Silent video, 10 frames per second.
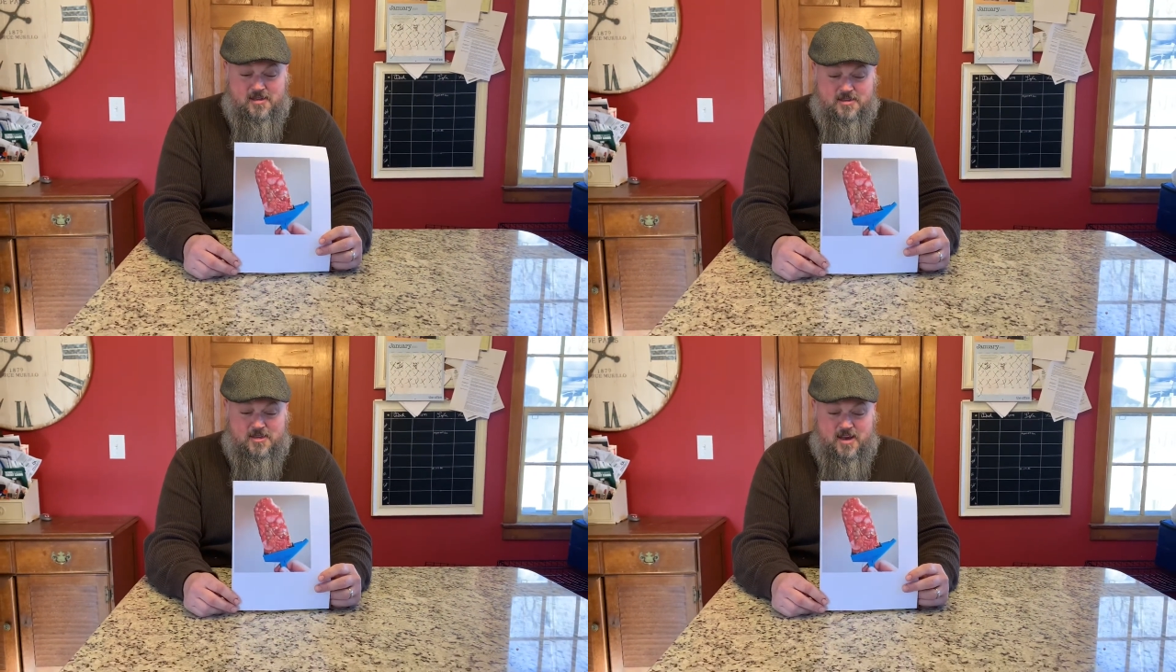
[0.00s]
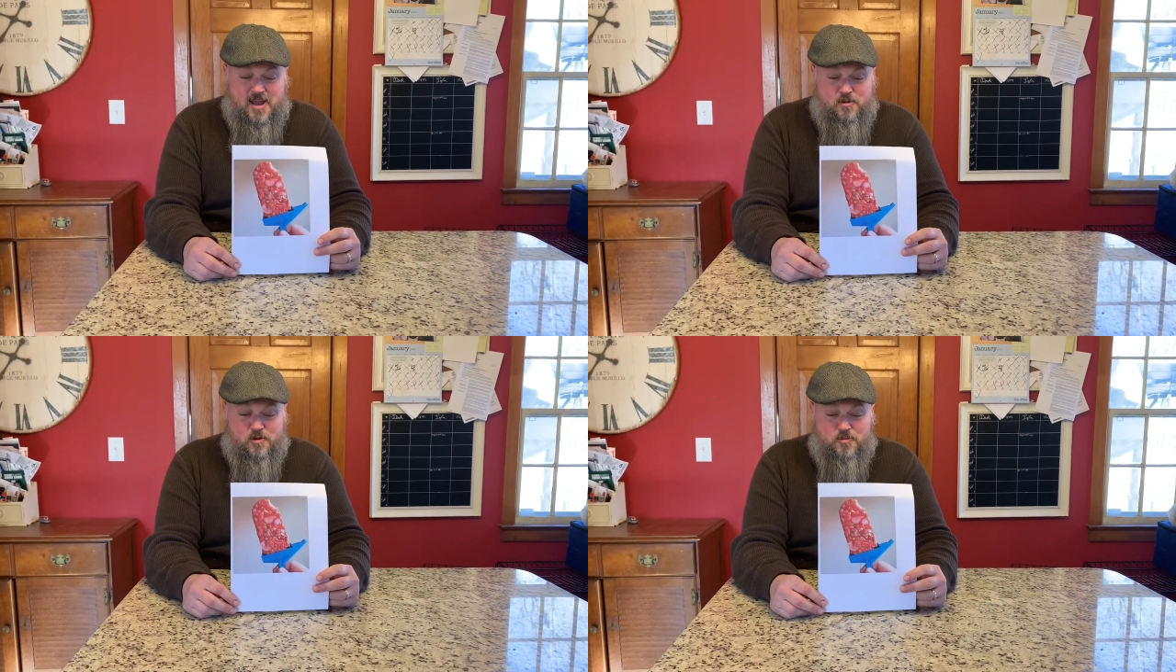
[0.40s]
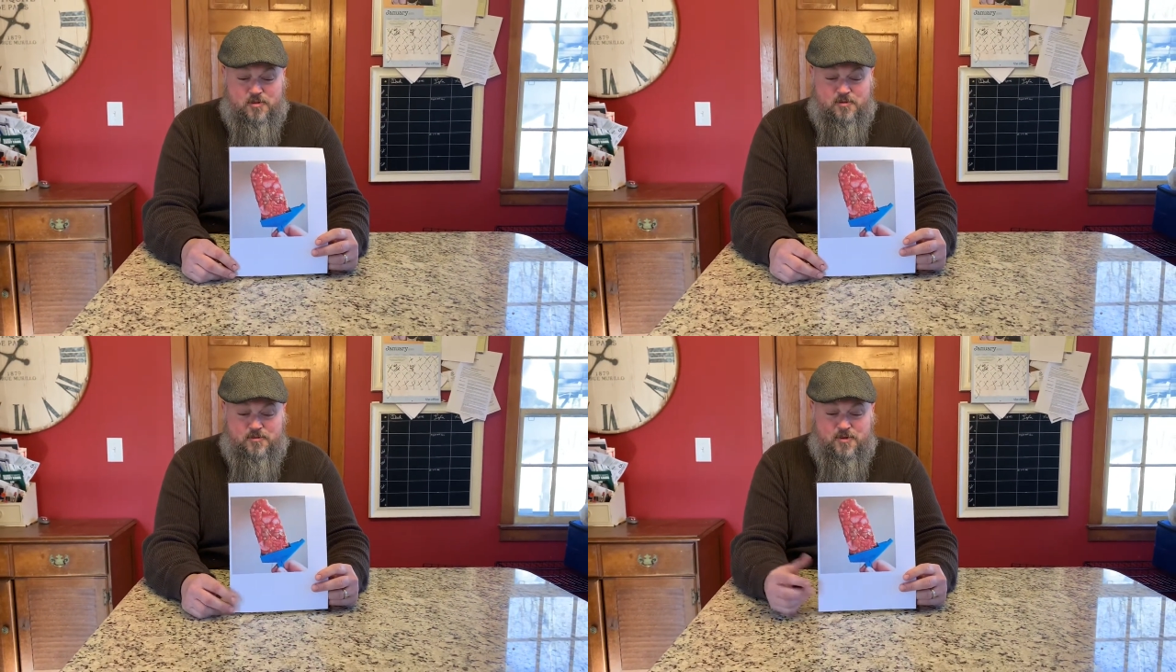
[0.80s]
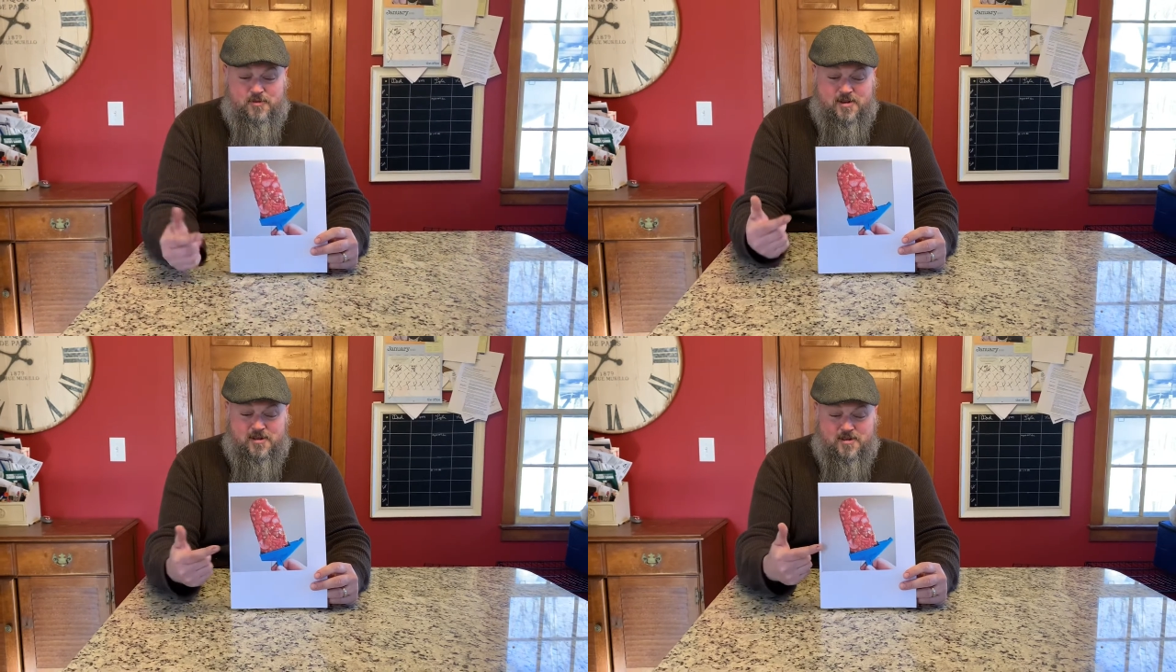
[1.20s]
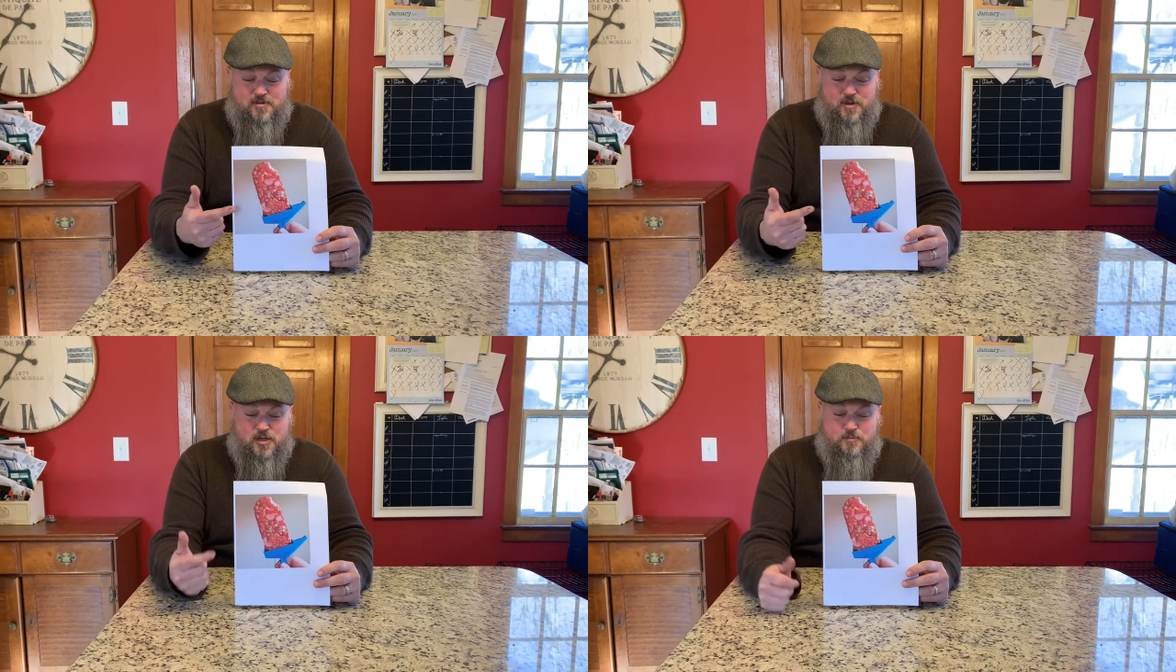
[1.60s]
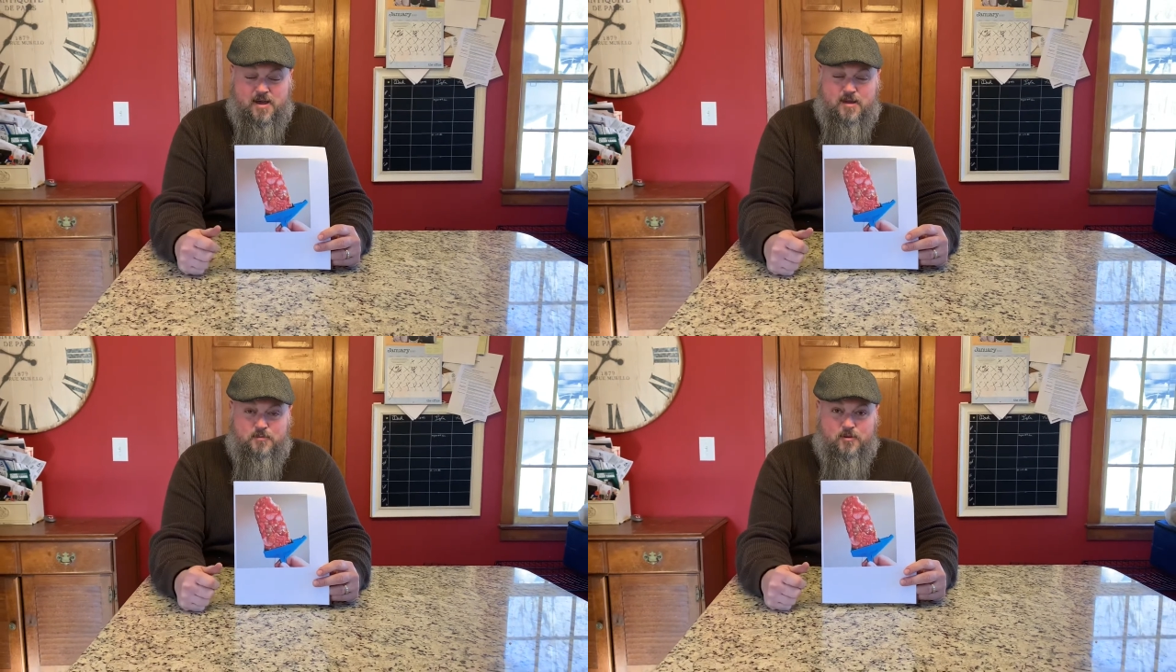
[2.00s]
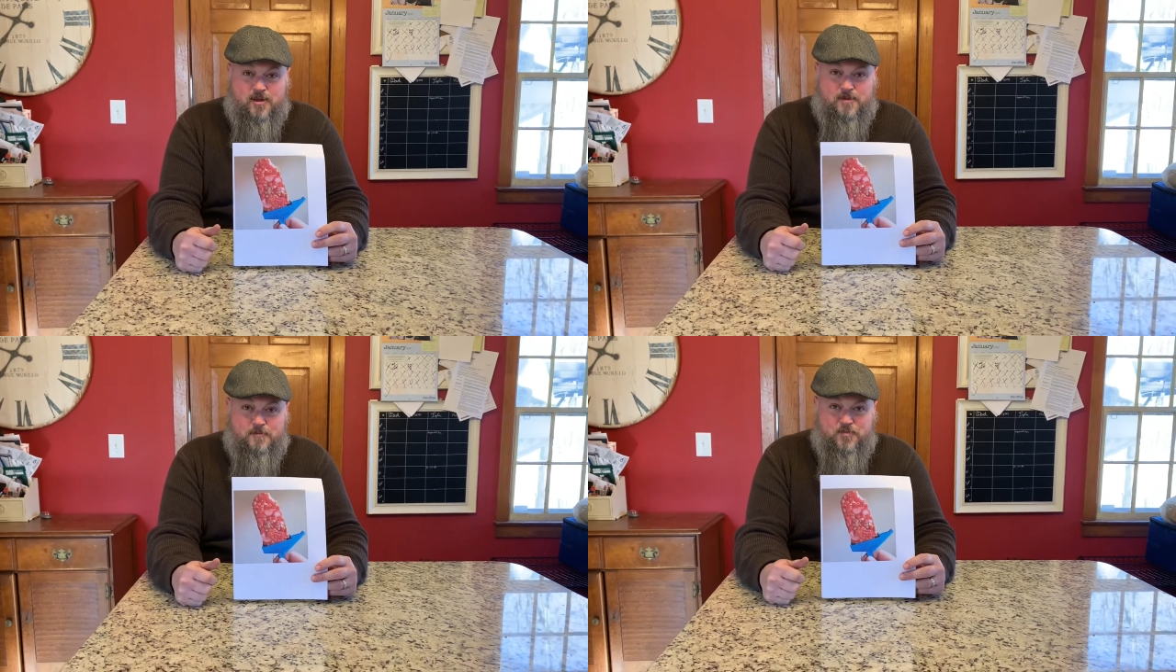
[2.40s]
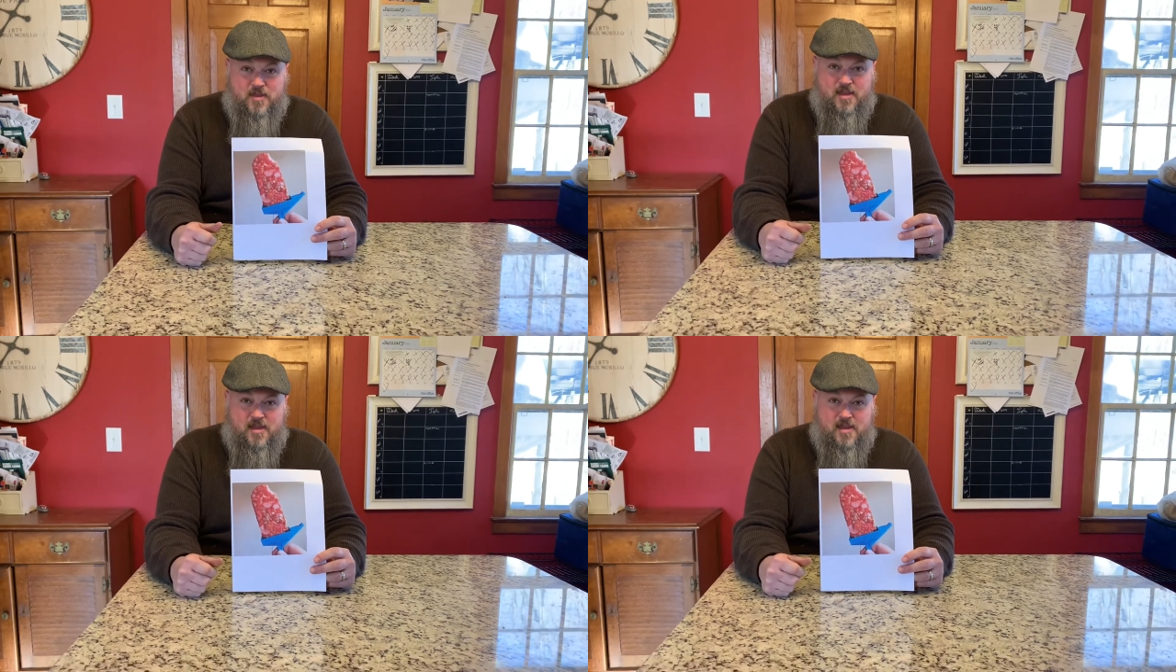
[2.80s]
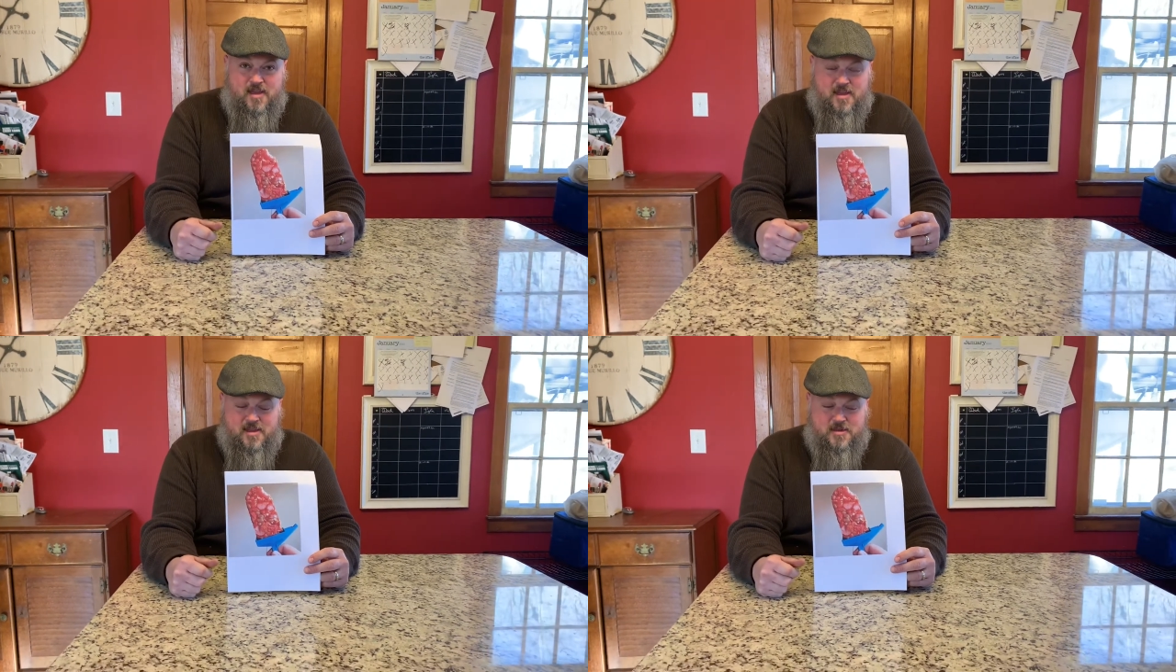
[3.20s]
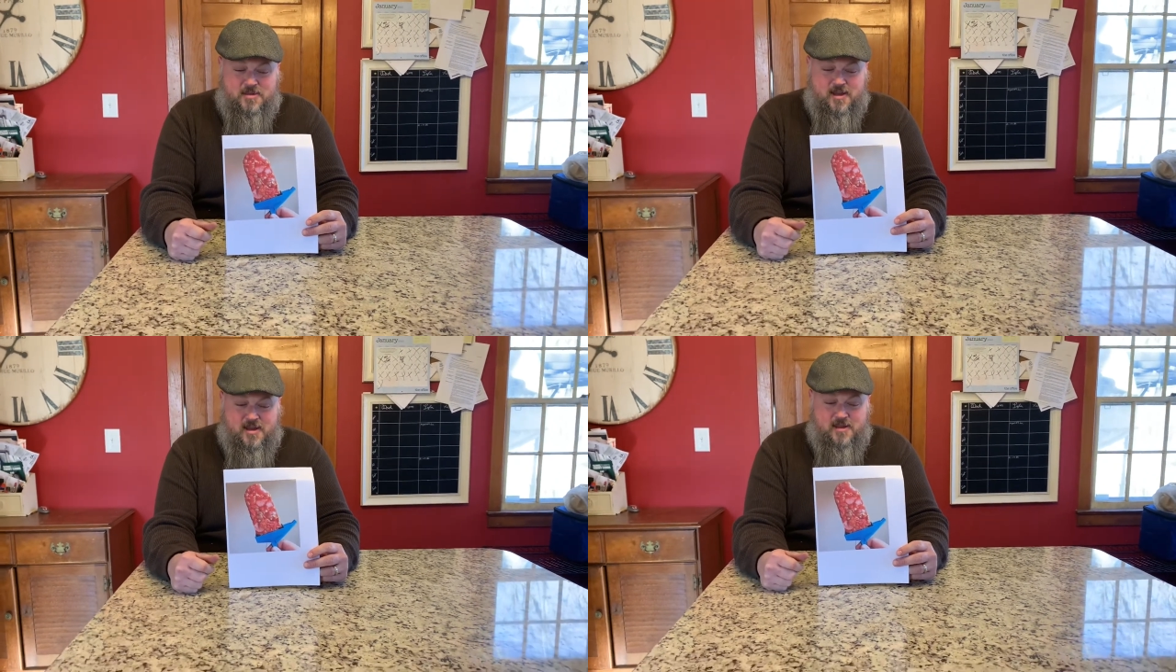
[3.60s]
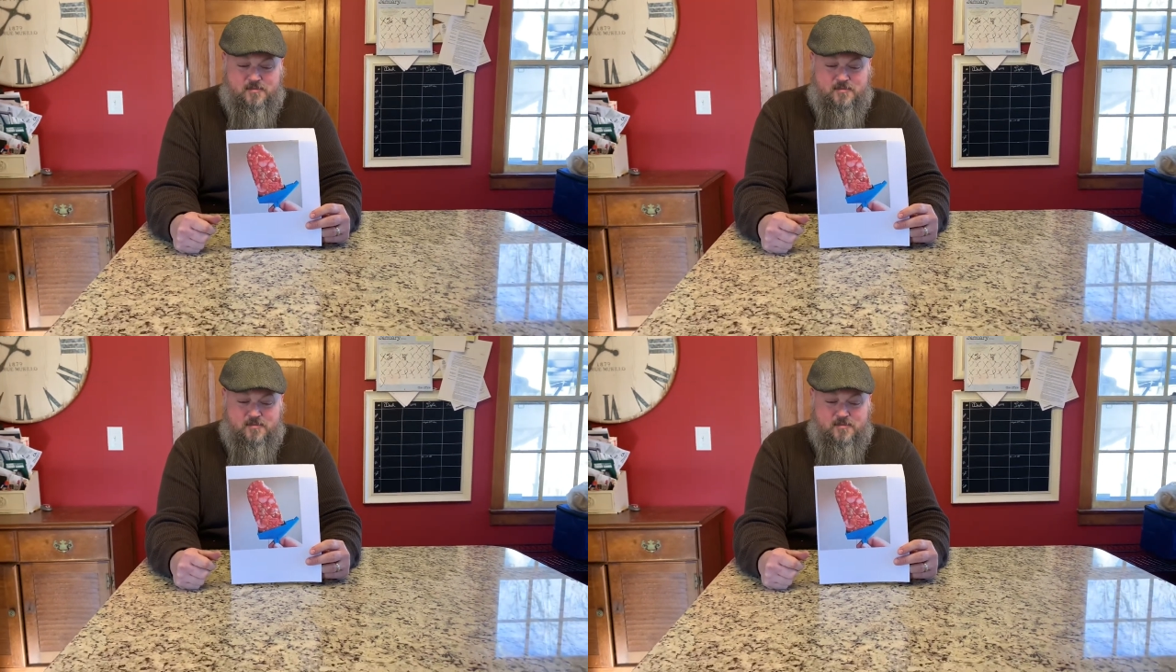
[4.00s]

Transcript: Today we will be reviewing this bad boy. It is a